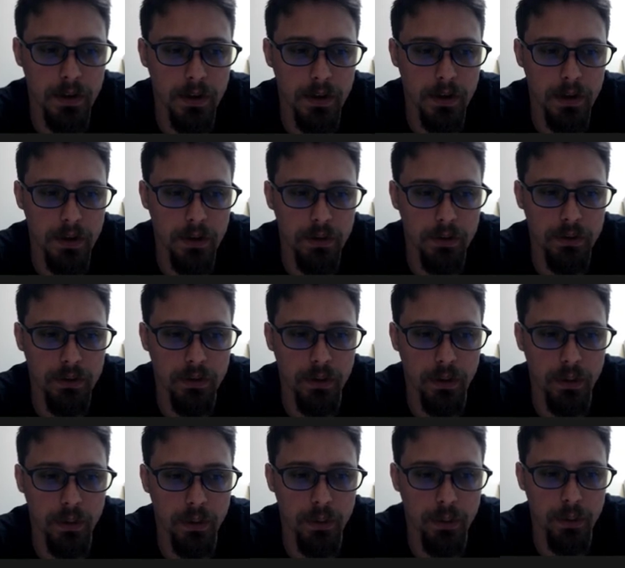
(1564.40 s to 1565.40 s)
So
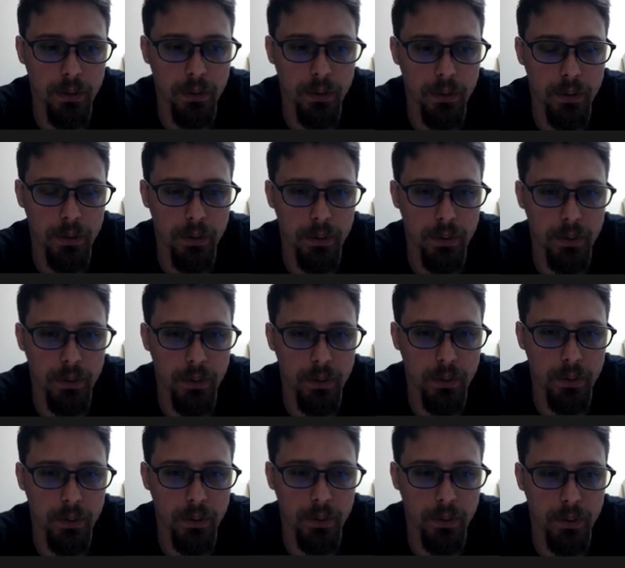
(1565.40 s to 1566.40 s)

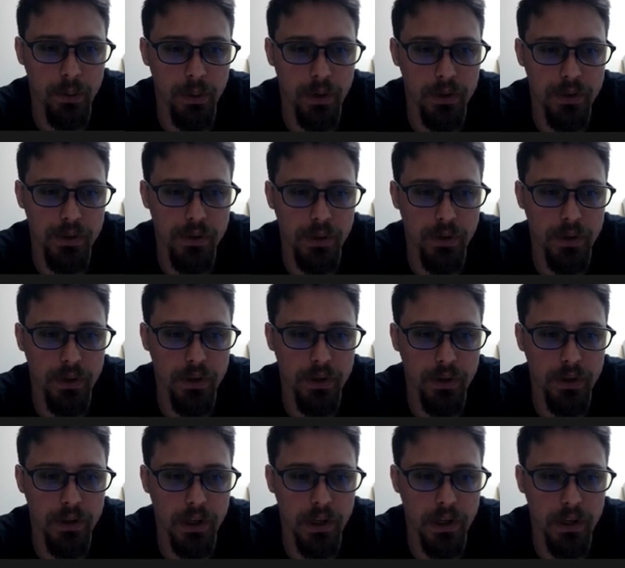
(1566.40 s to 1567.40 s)
enjoy your
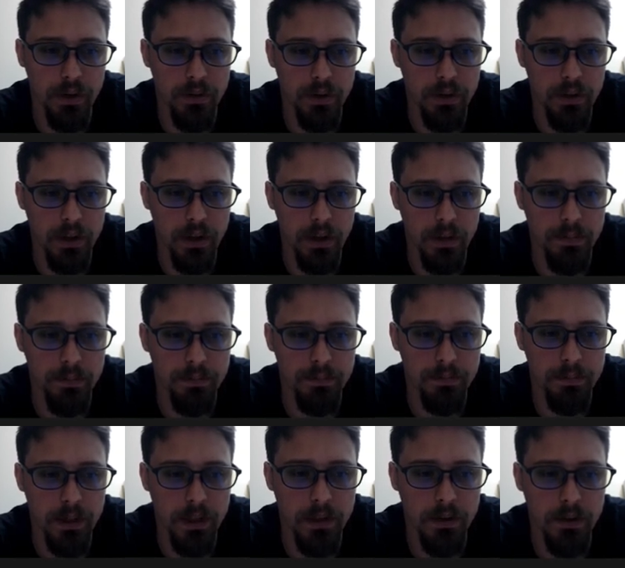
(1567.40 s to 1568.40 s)
day. Have a good day.
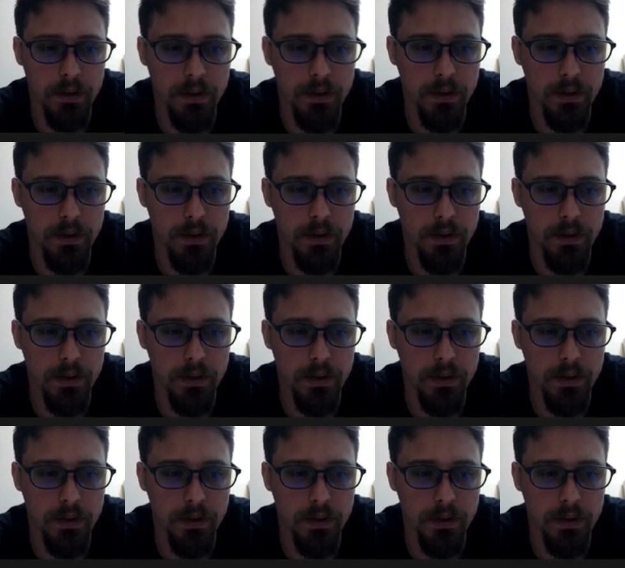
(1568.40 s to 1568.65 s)
Peace.